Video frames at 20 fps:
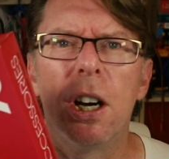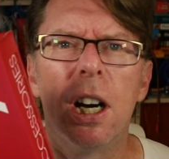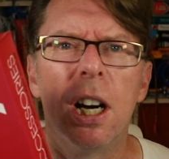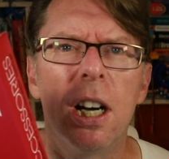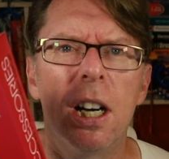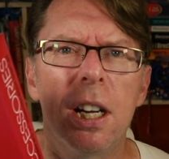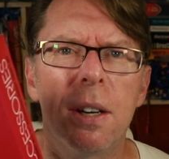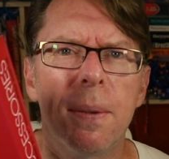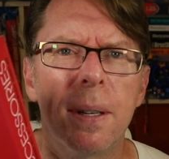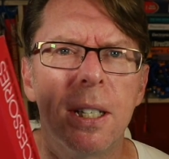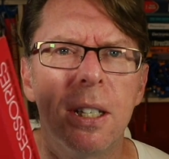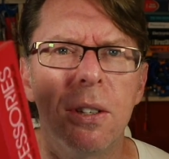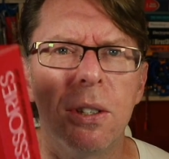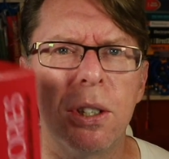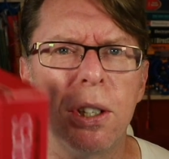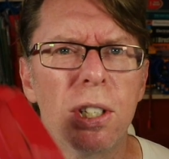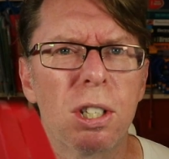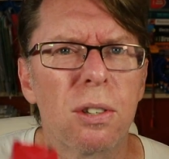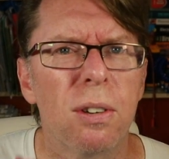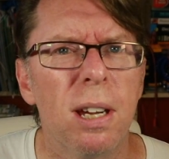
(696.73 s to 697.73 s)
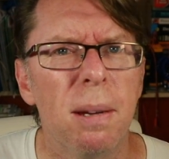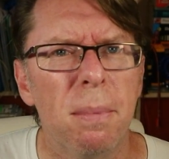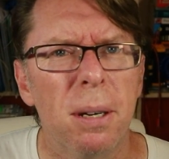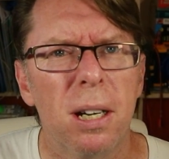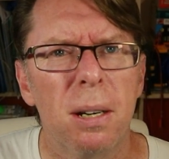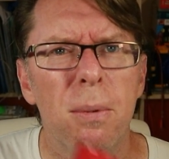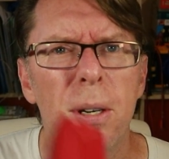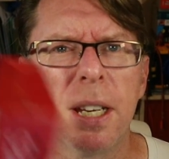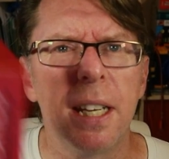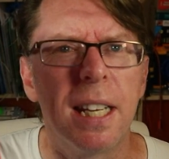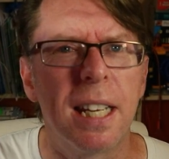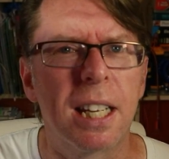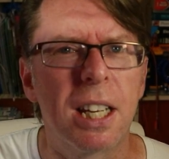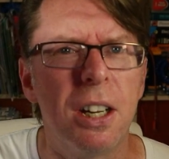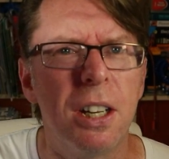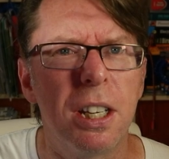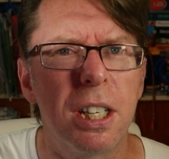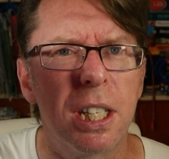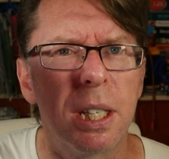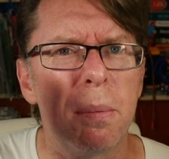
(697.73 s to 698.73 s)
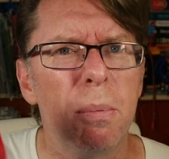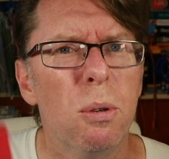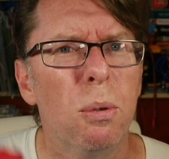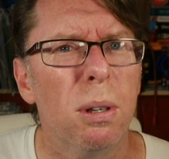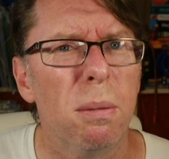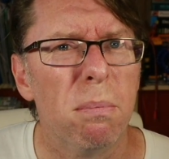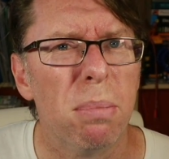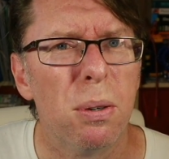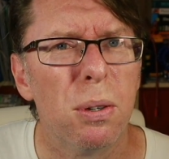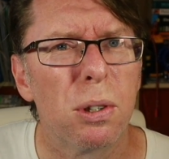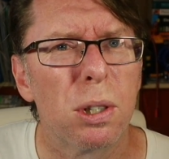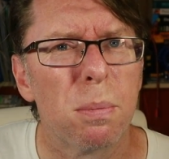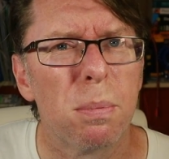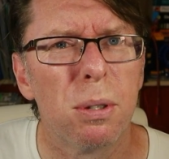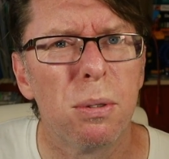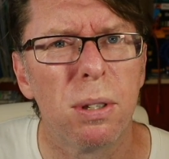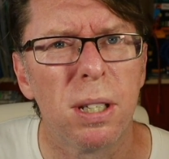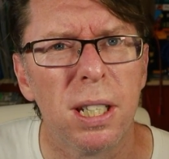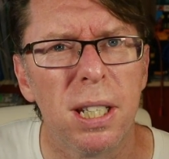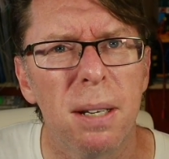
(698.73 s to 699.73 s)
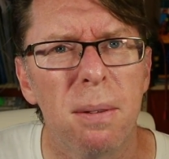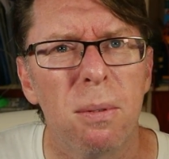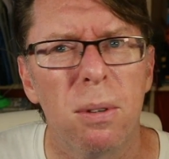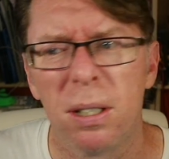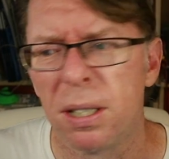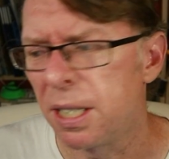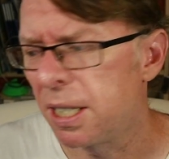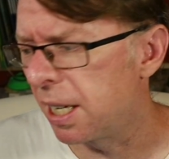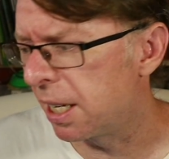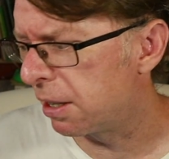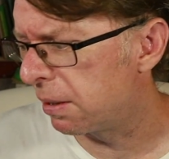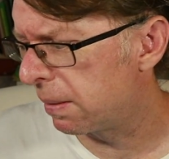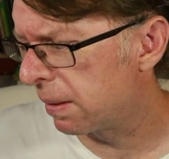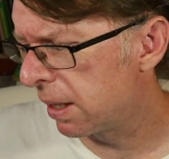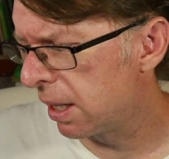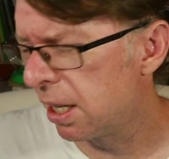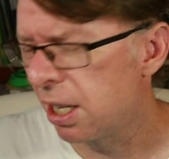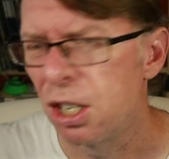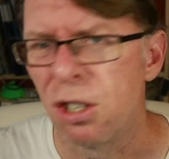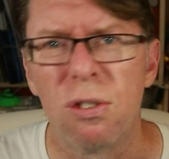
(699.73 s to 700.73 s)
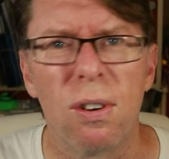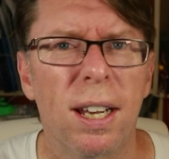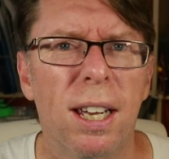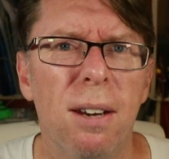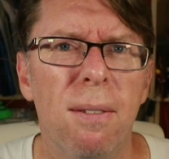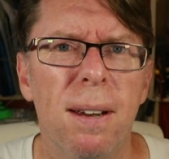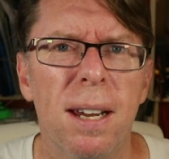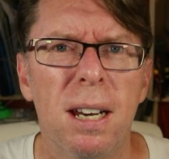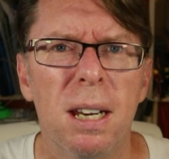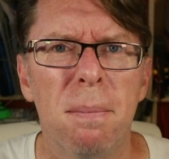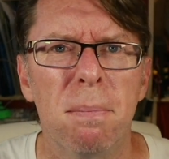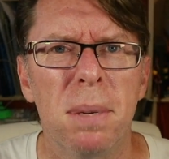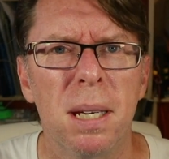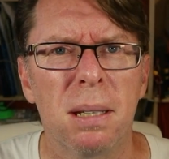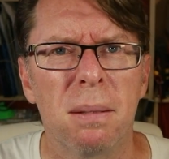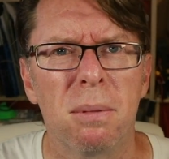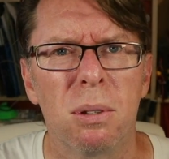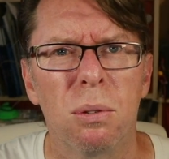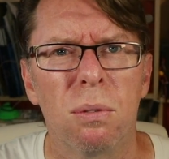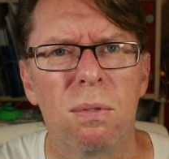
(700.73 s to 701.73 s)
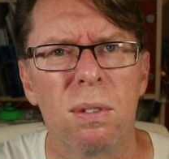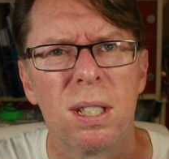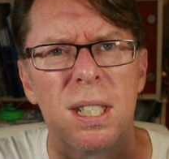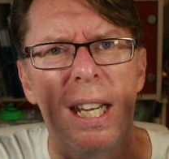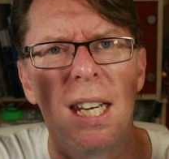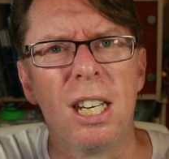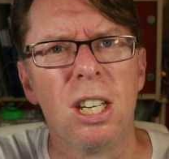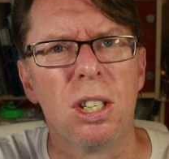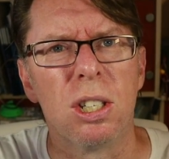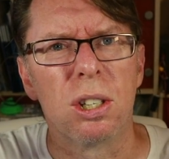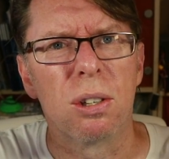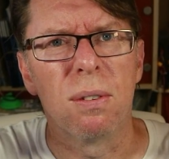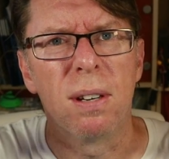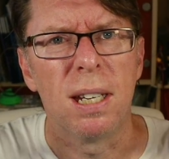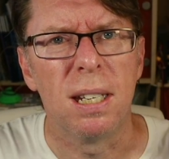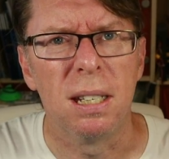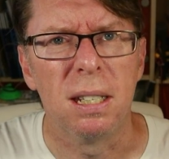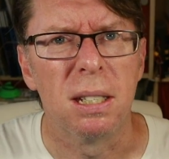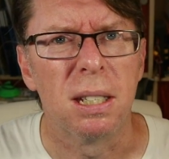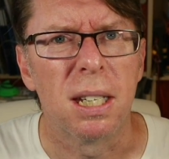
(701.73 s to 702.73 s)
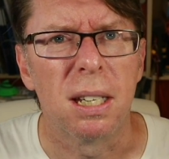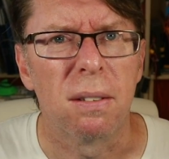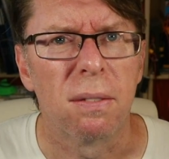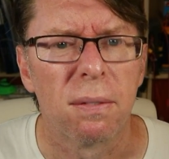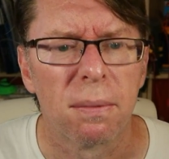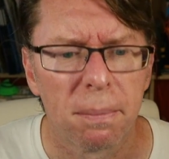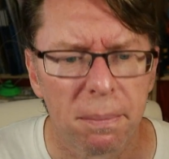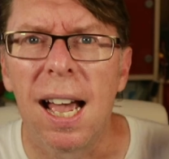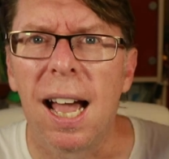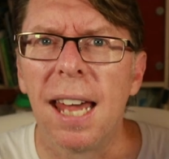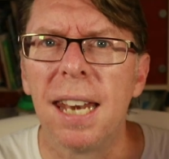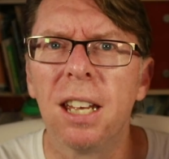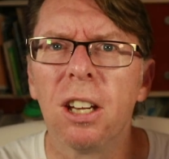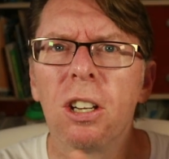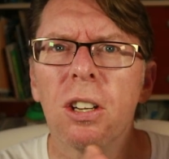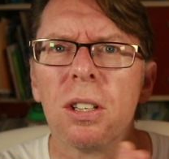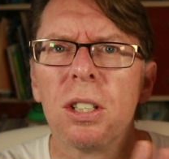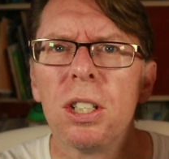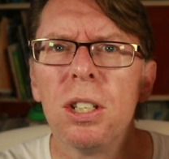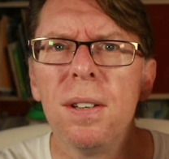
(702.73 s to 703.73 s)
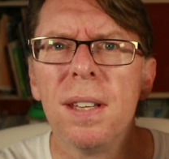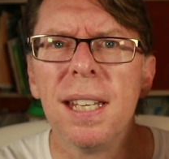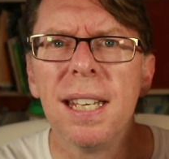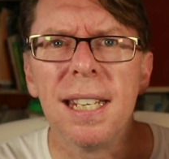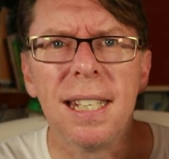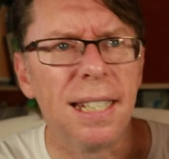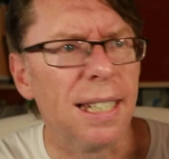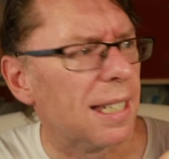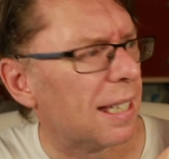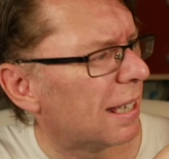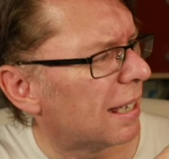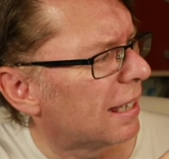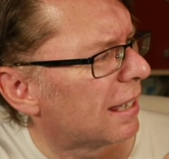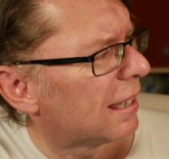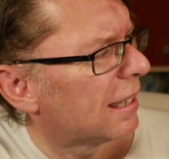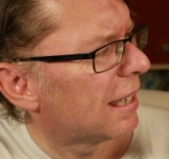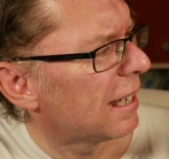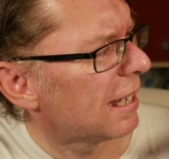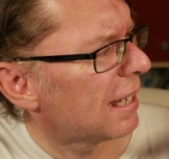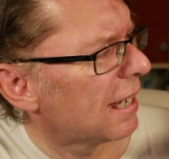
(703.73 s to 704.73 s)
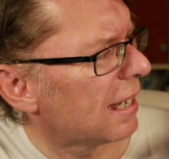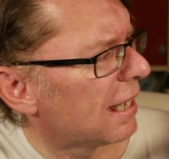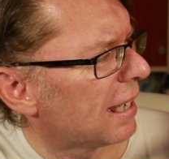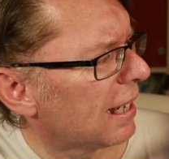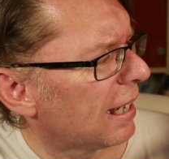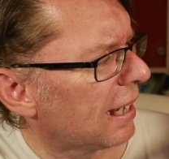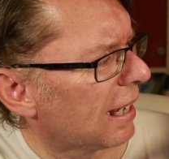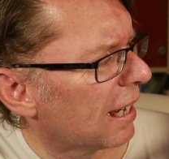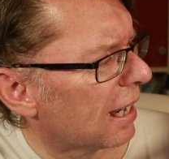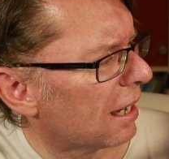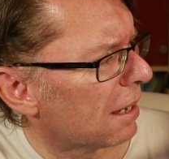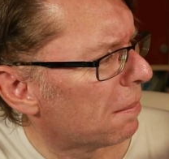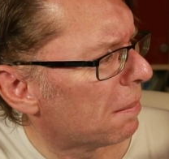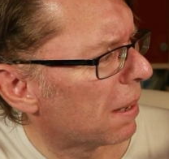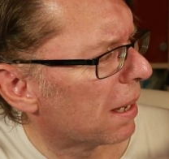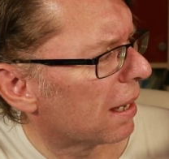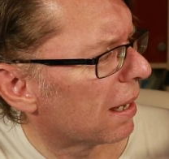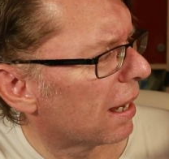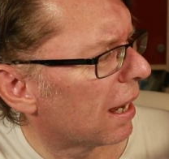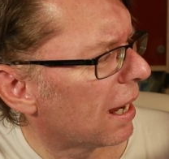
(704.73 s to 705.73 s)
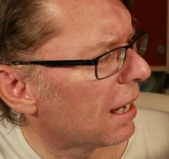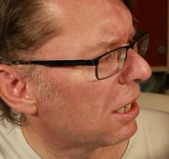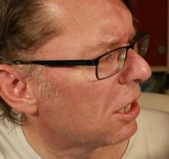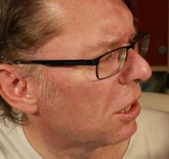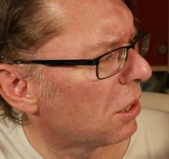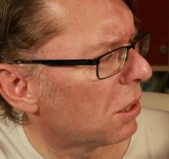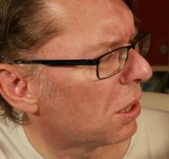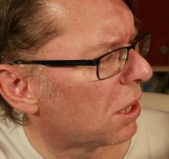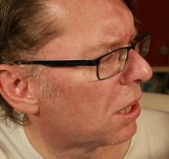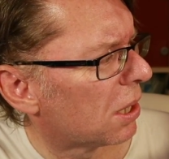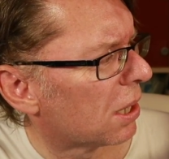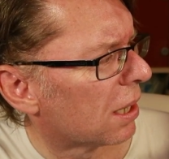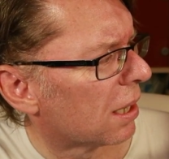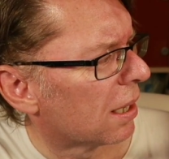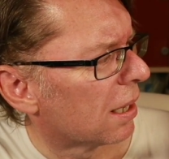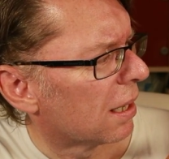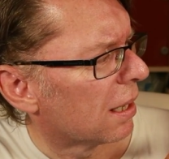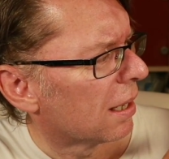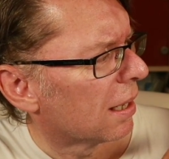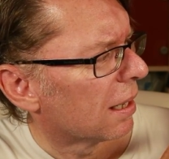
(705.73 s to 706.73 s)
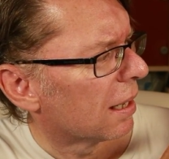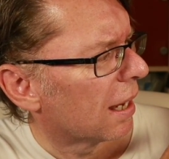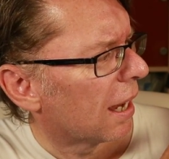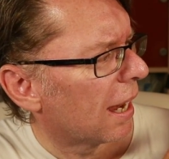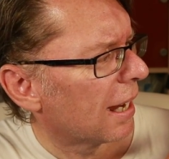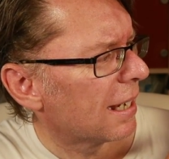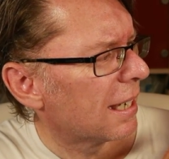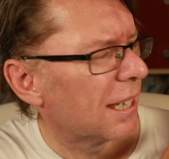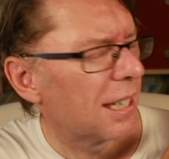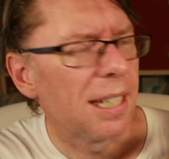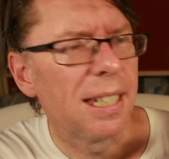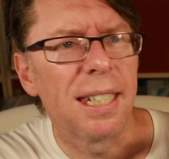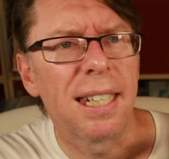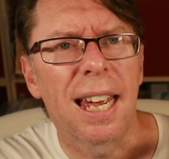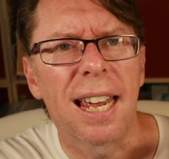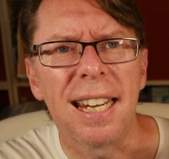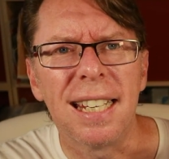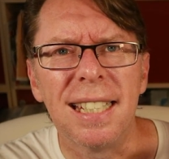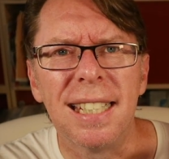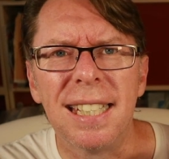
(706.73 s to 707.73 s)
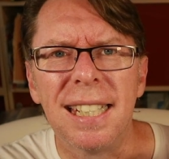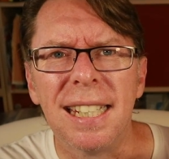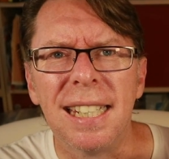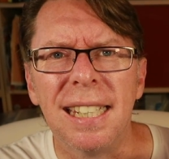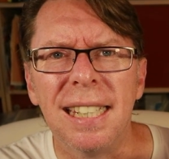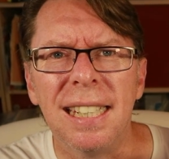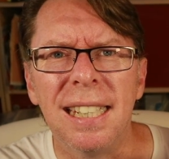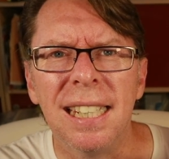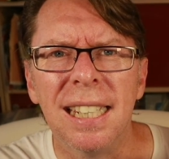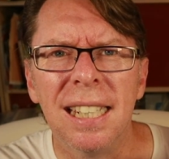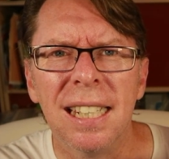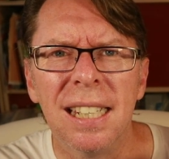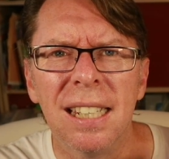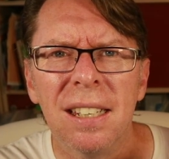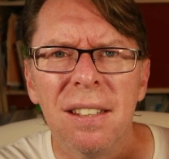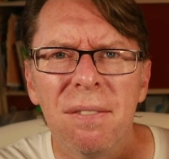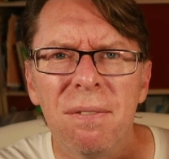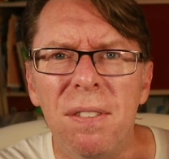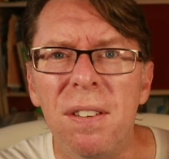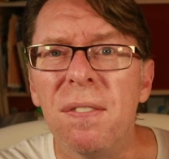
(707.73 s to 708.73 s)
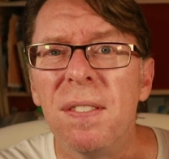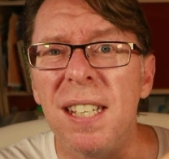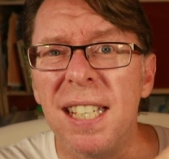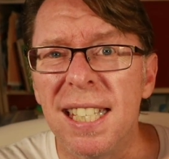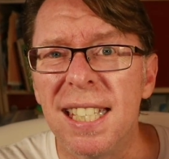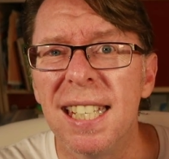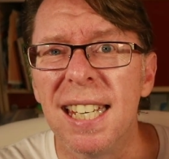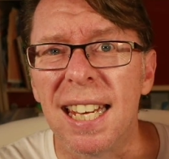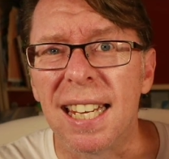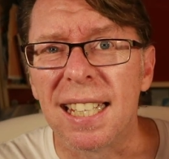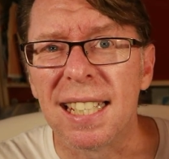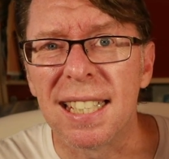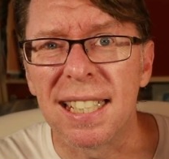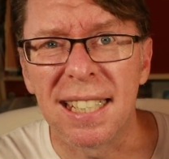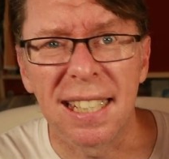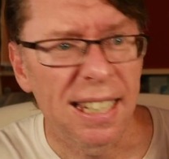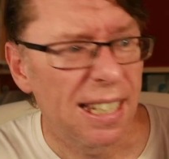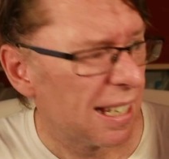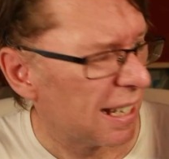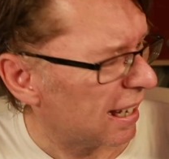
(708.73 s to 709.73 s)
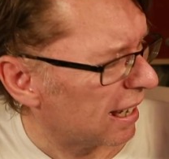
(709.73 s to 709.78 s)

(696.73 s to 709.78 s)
got a higher resolution screen, but I wanted it kind of small and portable. You didn't want, you know, dragging around a big sort of 10-inch screen and stuff. And now I've got two of these. This is the Asus AC56,